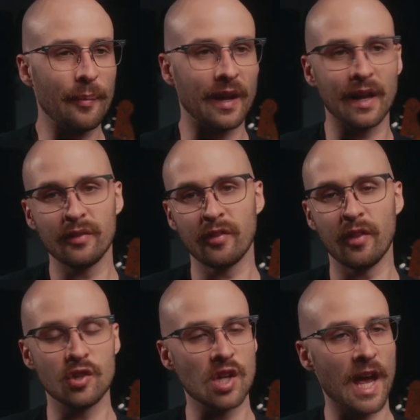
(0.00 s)
against the
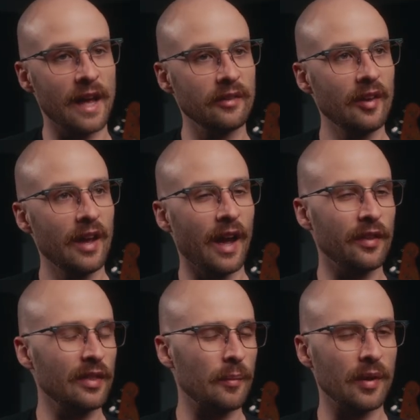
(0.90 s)
Jazz, I
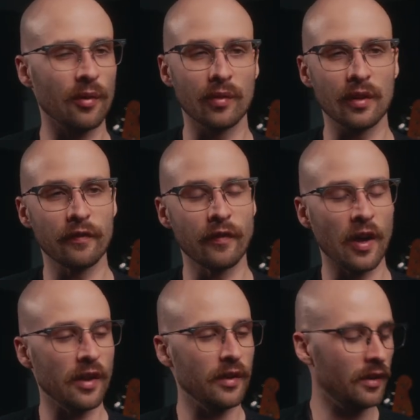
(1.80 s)
think that'd be a really
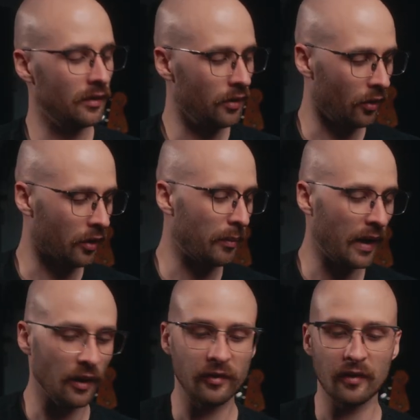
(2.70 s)
fun little
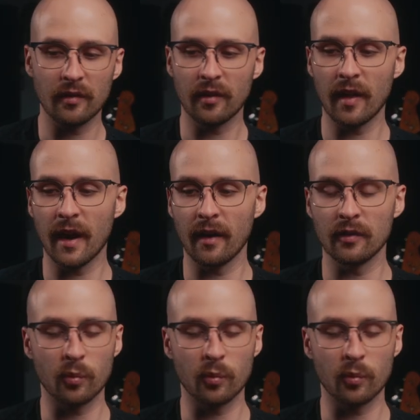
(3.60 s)
comparison there as